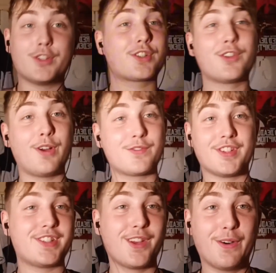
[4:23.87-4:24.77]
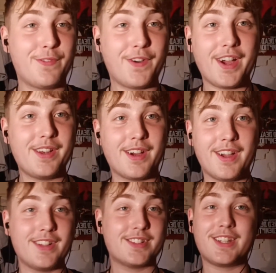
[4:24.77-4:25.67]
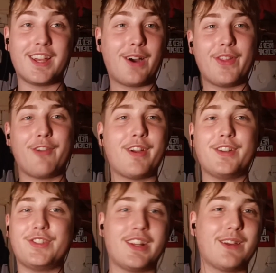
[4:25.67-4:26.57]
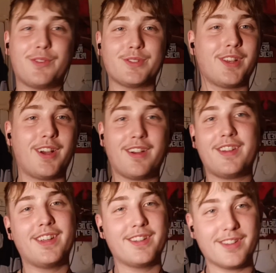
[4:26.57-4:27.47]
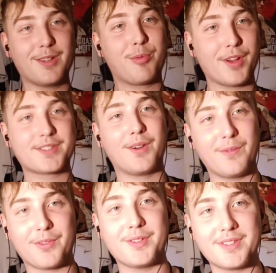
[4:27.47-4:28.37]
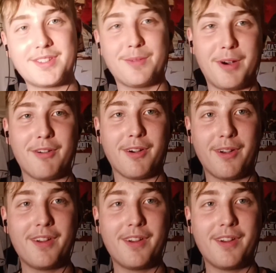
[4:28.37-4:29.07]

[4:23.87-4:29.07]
going to have to see on fight night and see how their energy levels are in the press conference tomorrow.